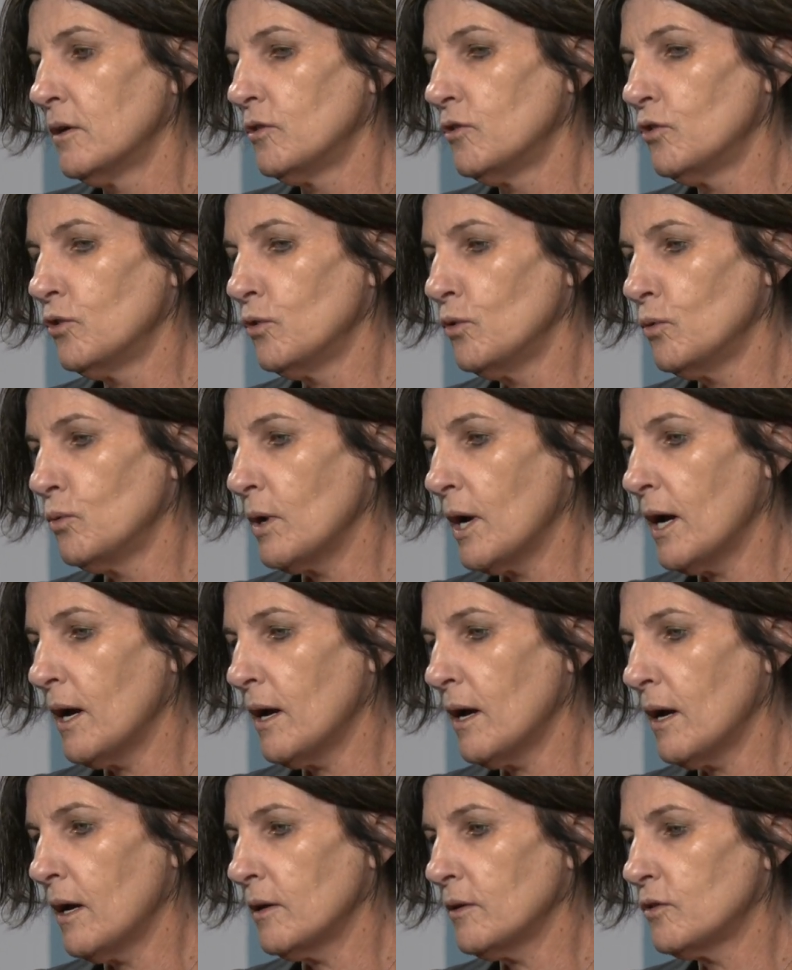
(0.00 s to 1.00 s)
To,
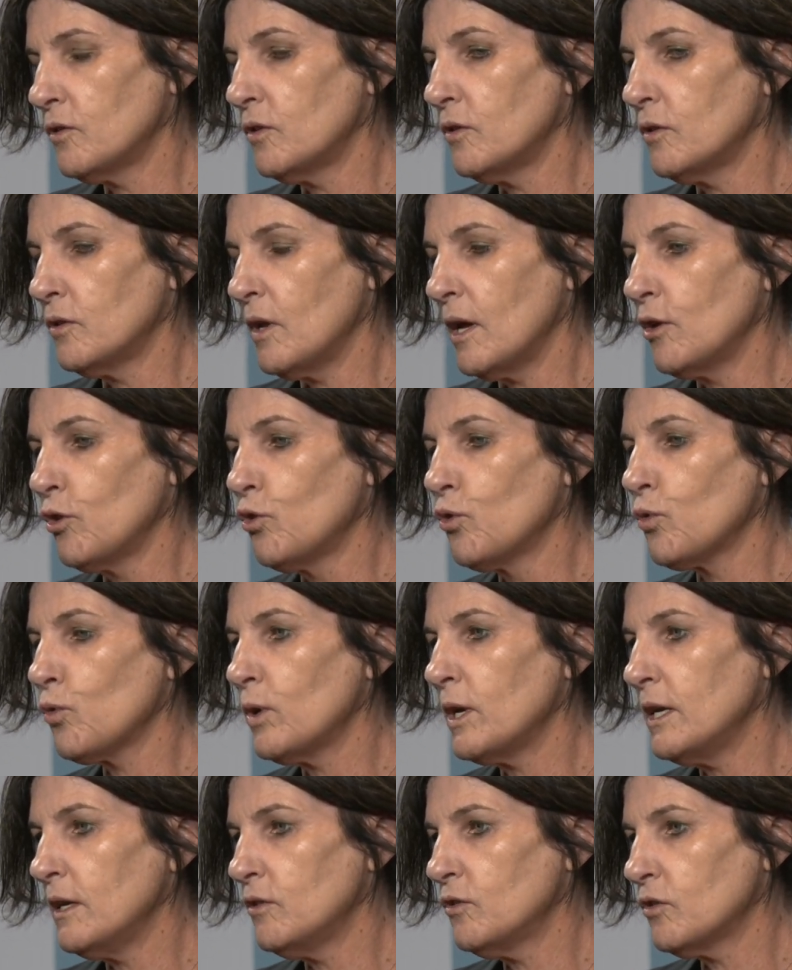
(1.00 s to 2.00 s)
uh, to
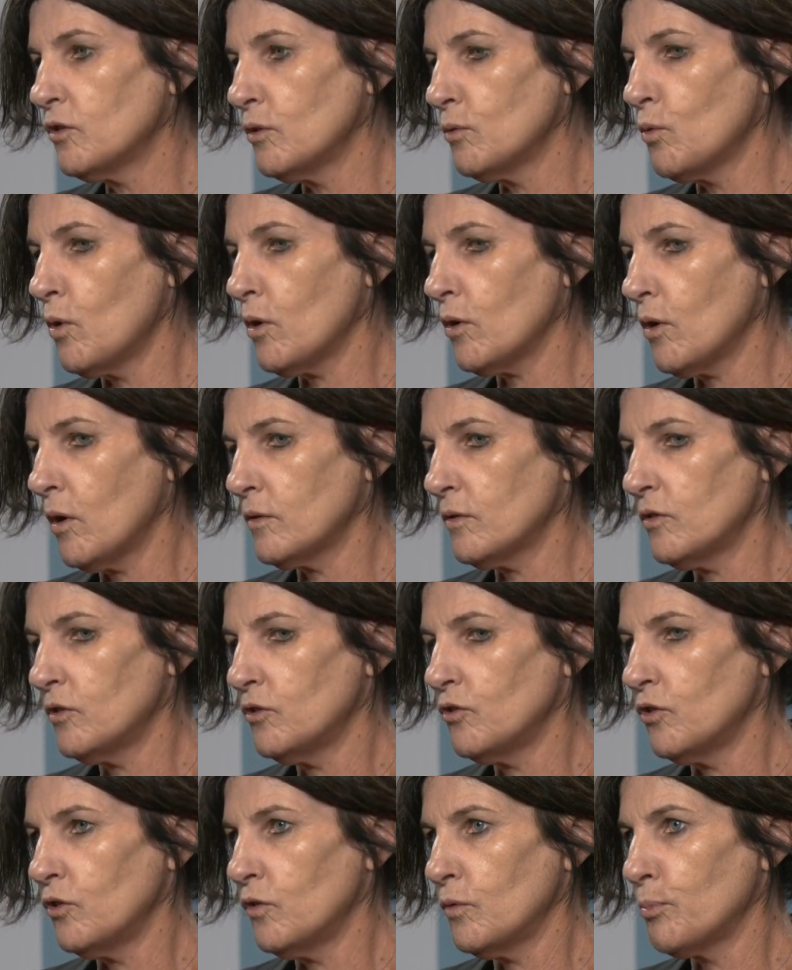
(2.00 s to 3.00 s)
agree to what
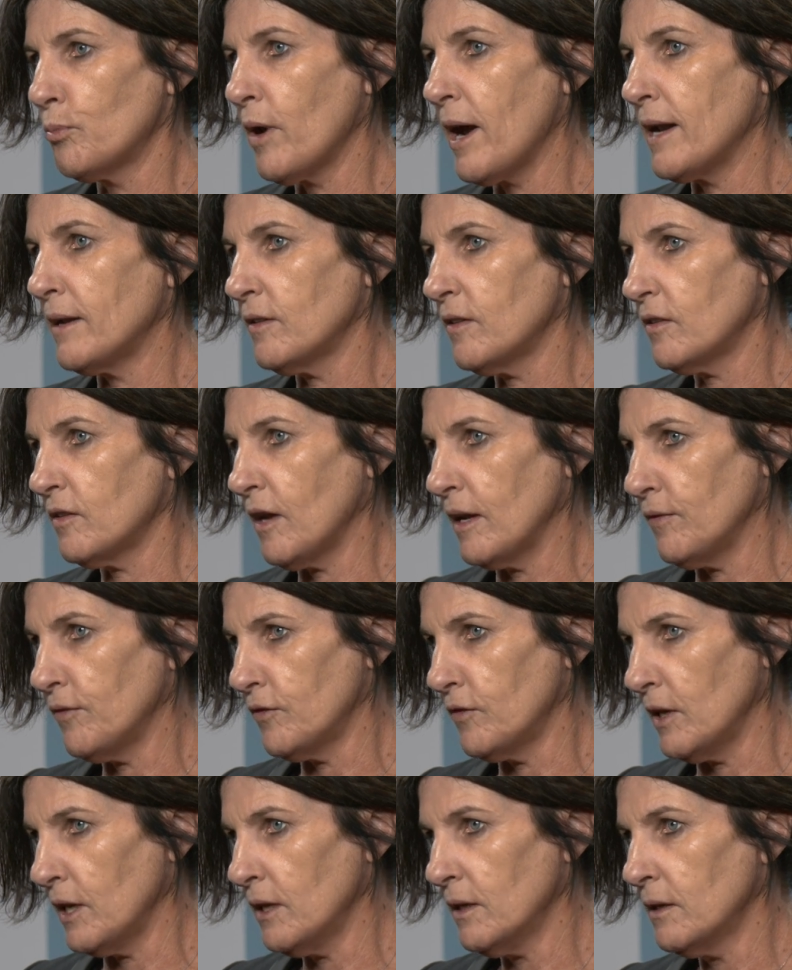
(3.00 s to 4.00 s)
constitutes brand
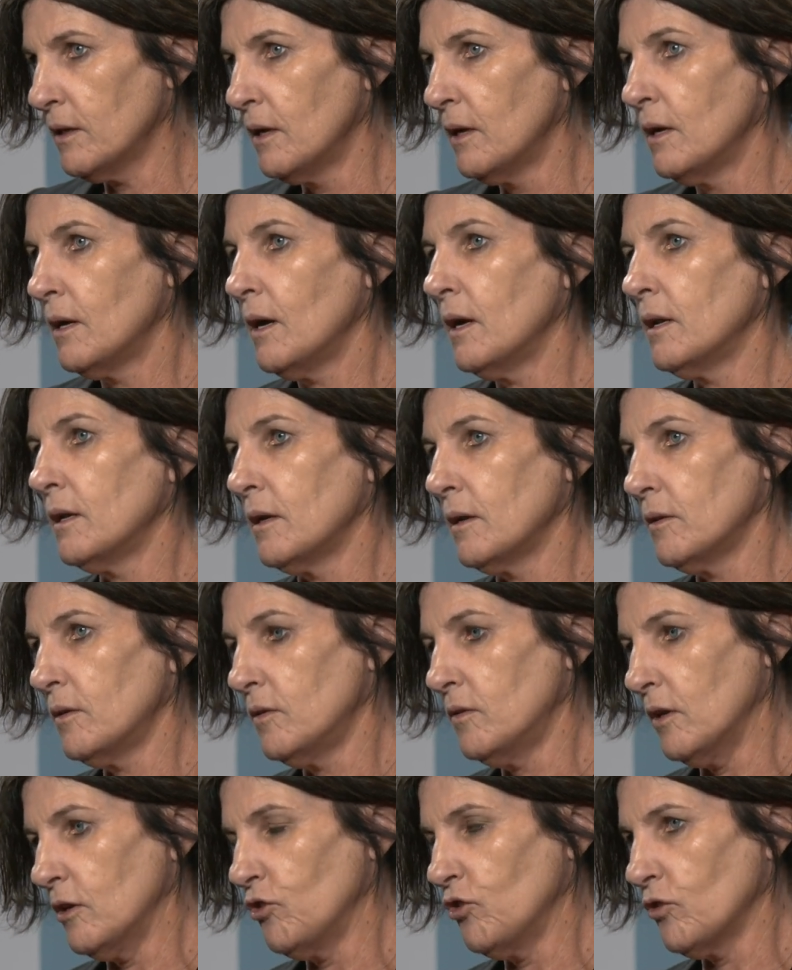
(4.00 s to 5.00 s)
safety in a
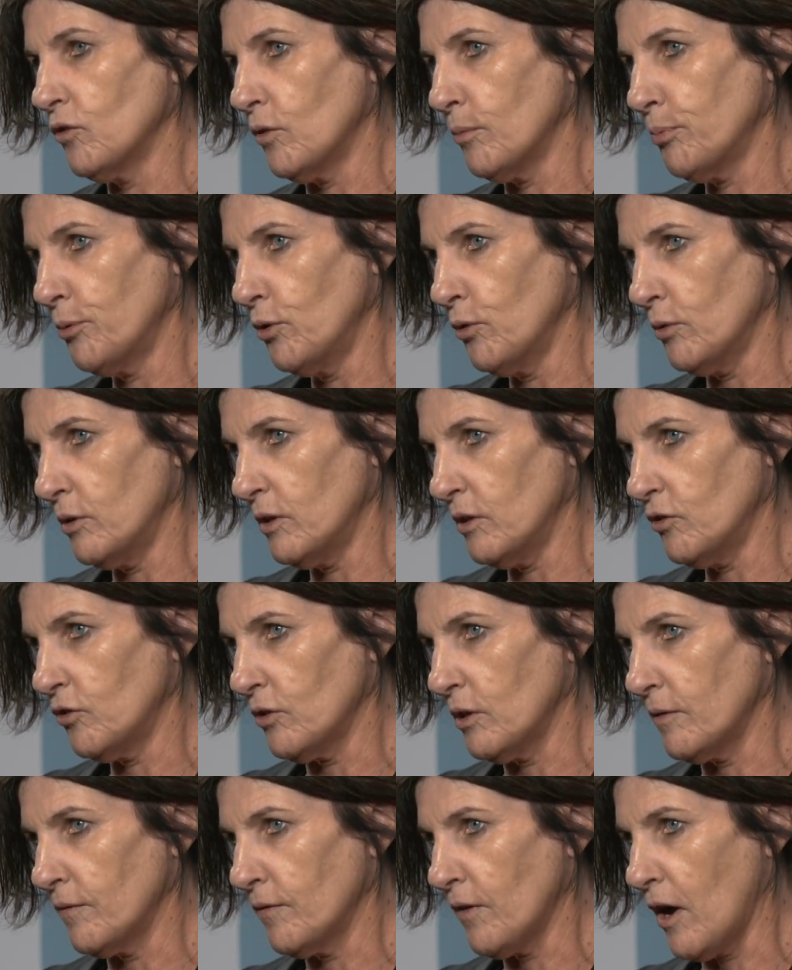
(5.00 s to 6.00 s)
digital, pure
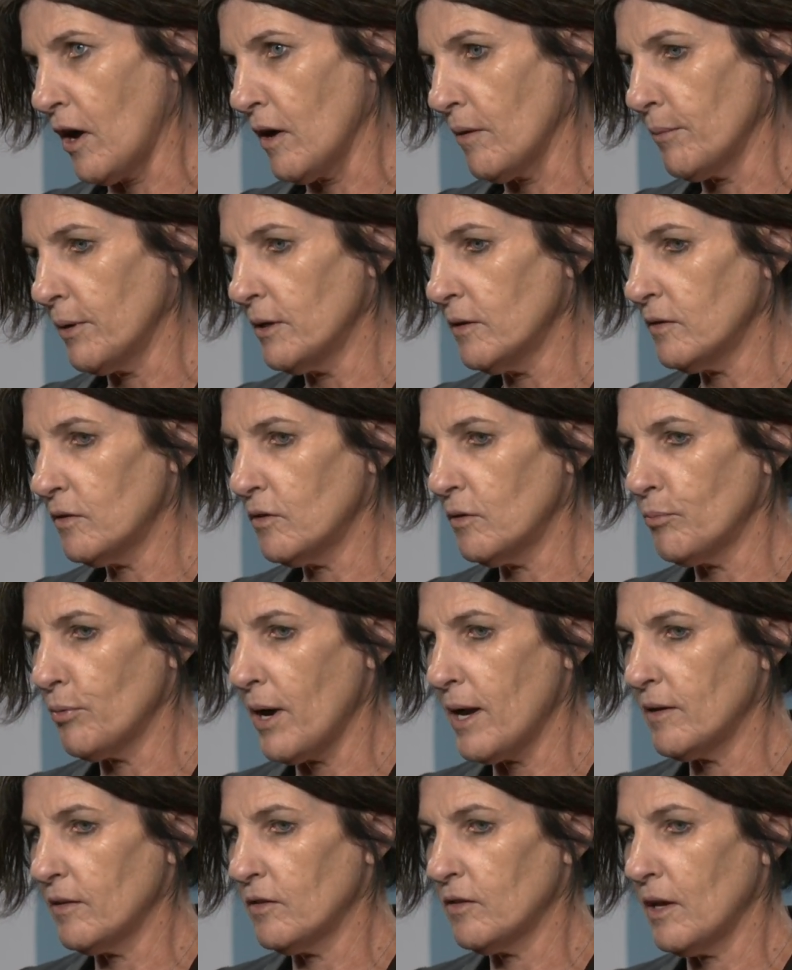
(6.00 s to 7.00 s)
digital environment to
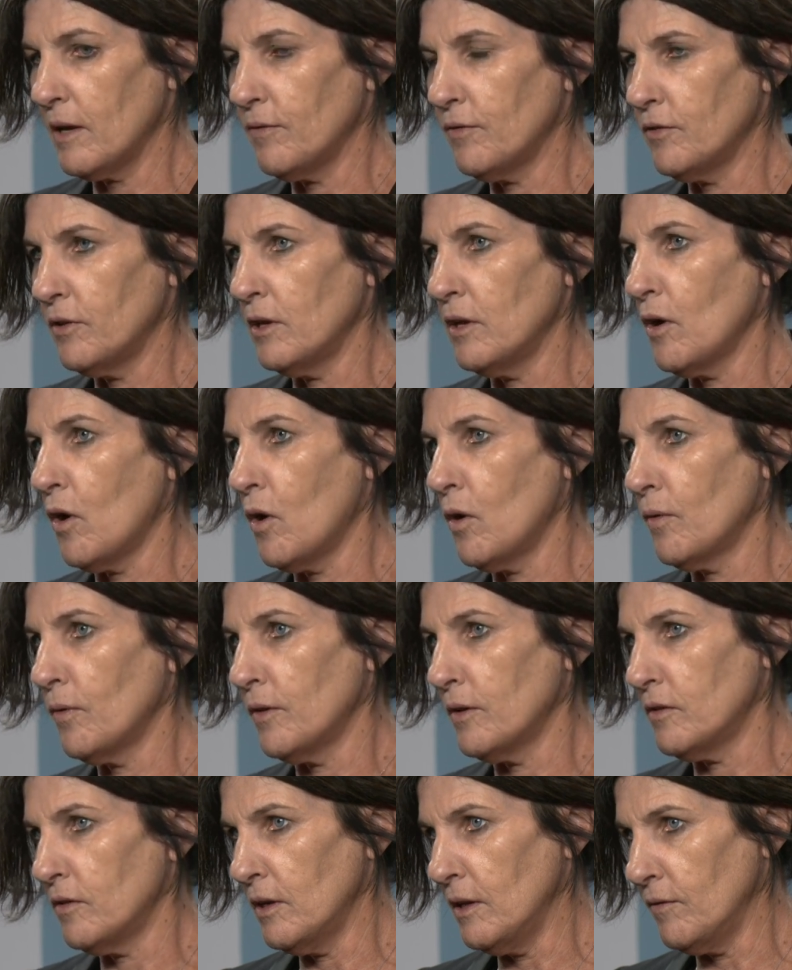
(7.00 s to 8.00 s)
brand safety on
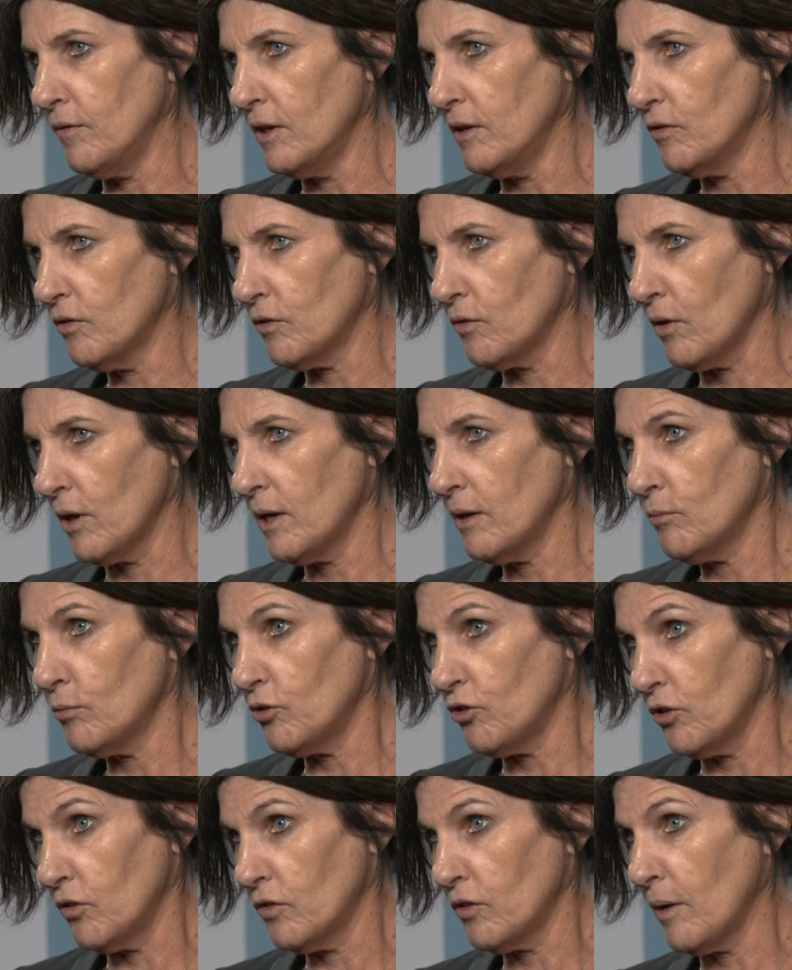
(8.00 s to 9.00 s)
the TV screen,
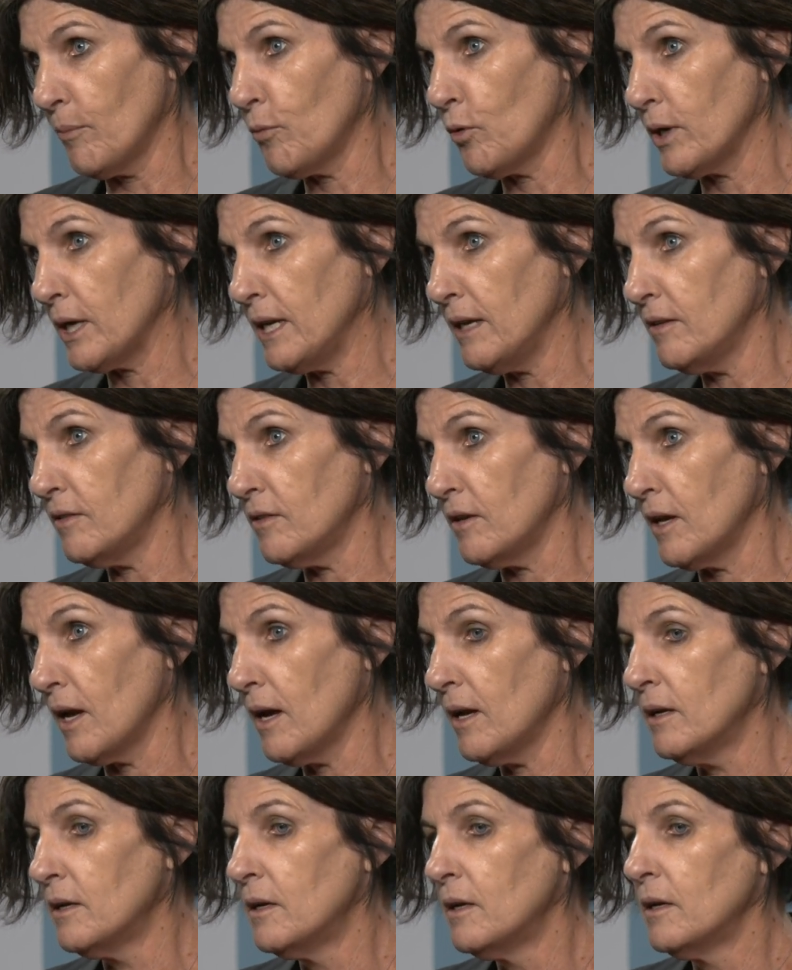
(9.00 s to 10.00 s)
which is somewhat easier,